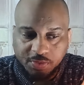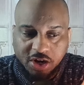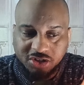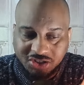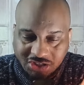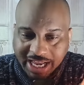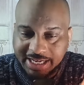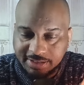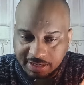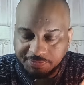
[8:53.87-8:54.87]
are
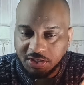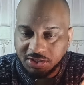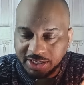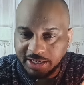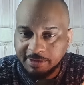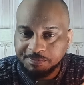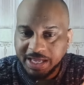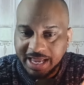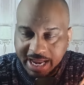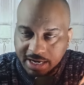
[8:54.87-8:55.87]
scientifically
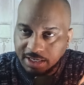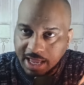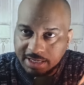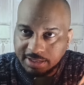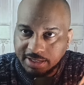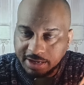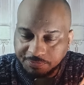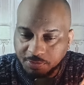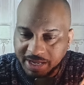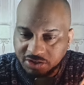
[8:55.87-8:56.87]
analyzing
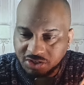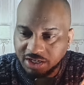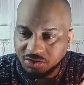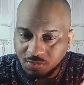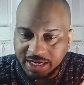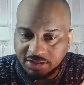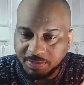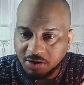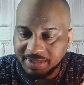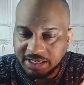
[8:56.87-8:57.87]
information and doing
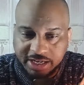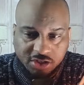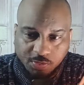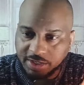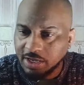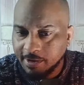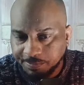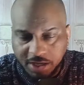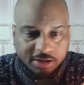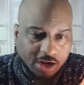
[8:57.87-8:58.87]
experimentation with,
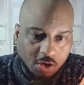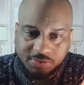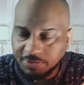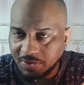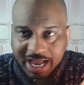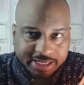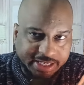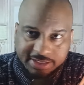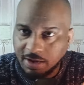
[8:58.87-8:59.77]
you know, different ideas,